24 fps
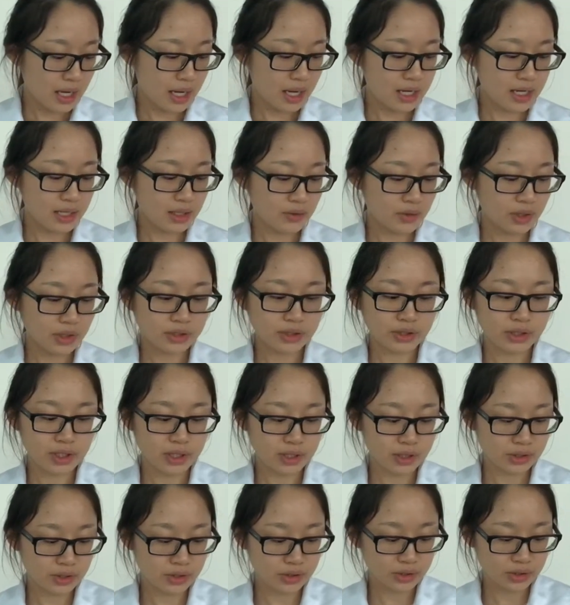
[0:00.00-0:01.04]
In
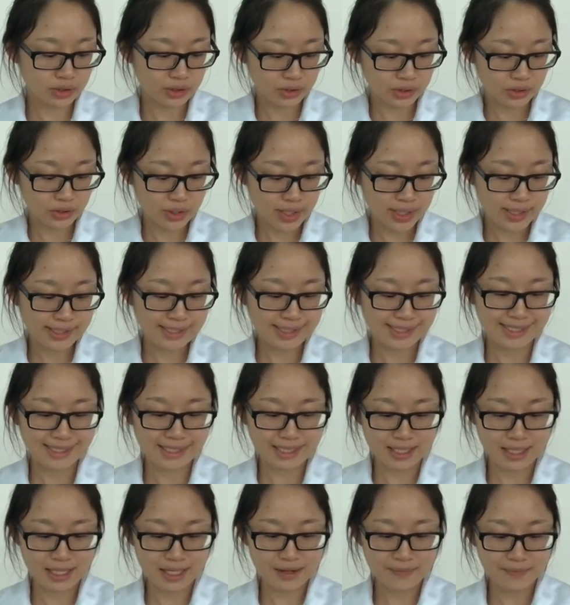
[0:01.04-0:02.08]
question
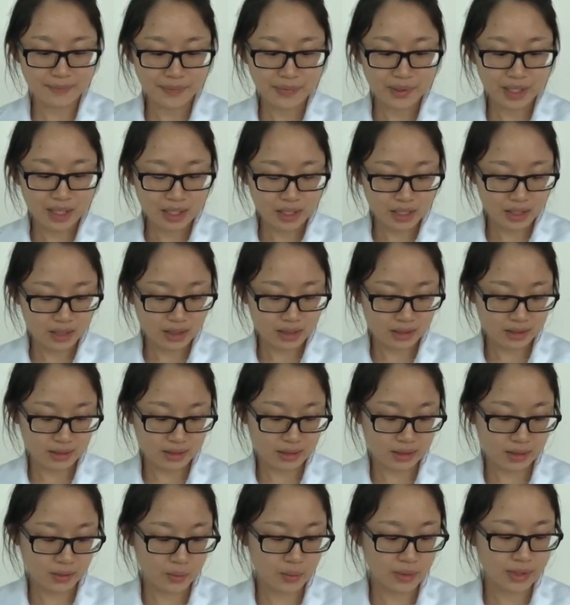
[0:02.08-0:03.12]
3C,
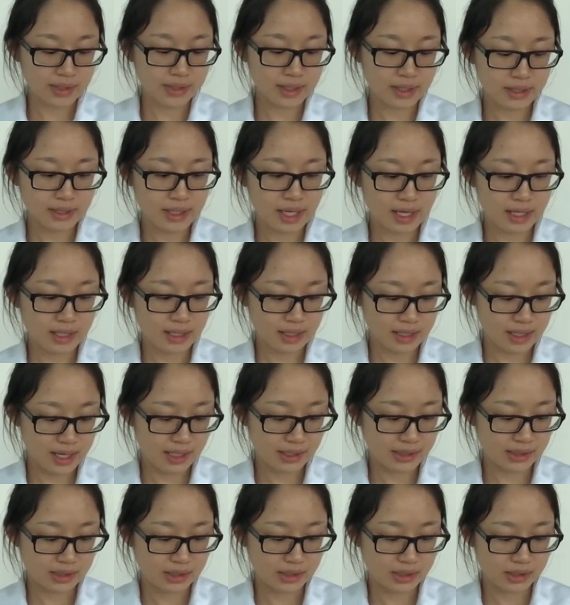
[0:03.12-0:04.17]
we think that
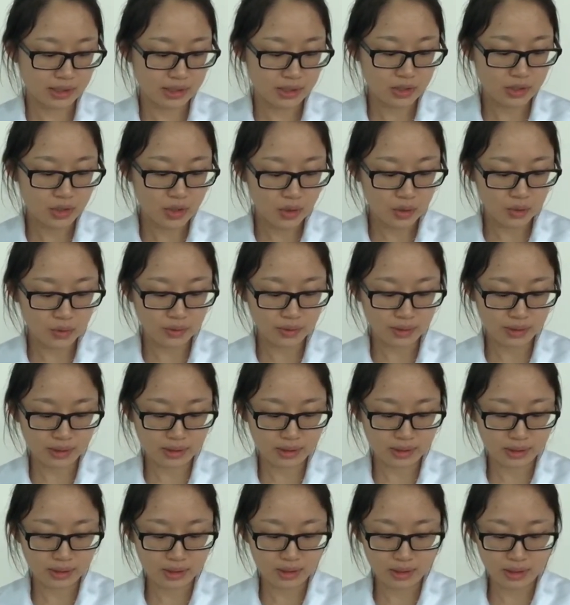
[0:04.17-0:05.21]
there's no
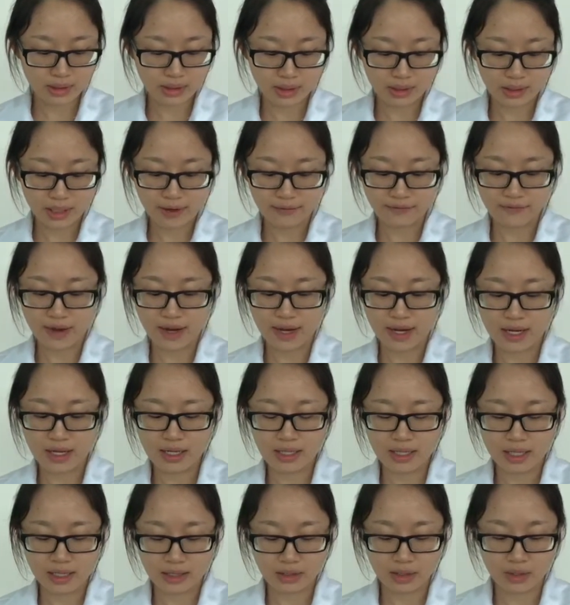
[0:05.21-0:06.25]

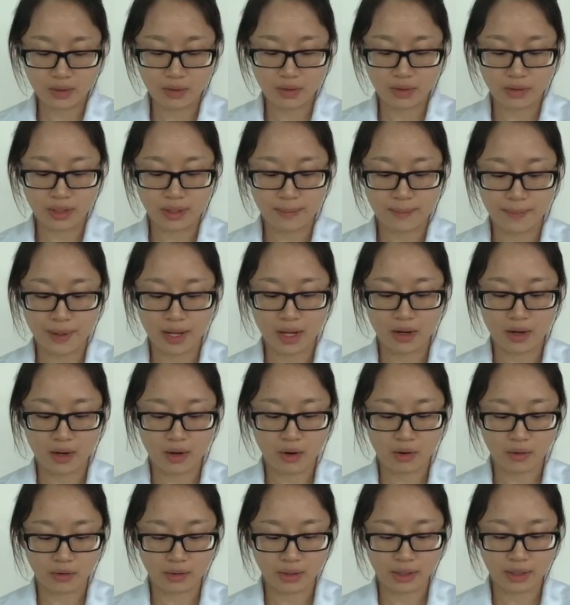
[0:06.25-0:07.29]
caffeine detail on the pad
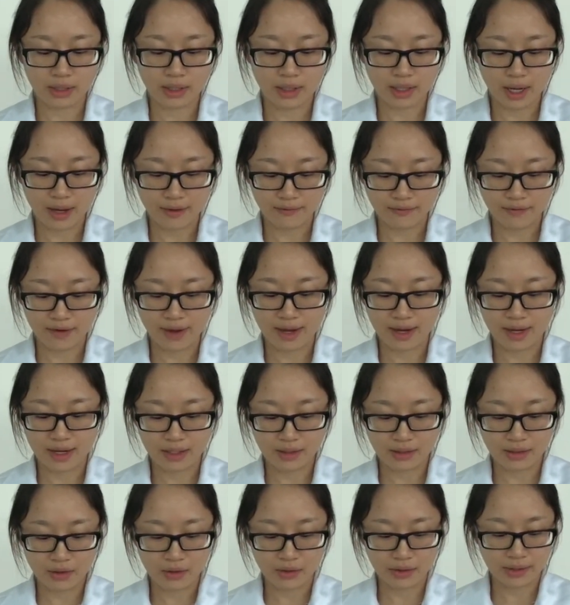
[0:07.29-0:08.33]
on
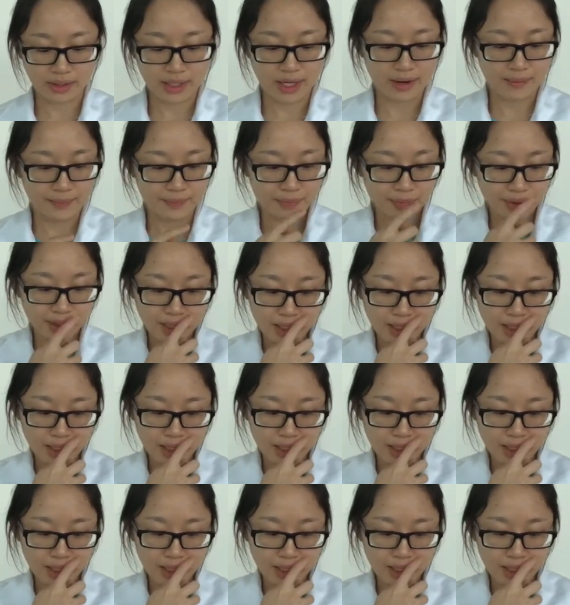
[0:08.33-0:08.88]
caffeine content.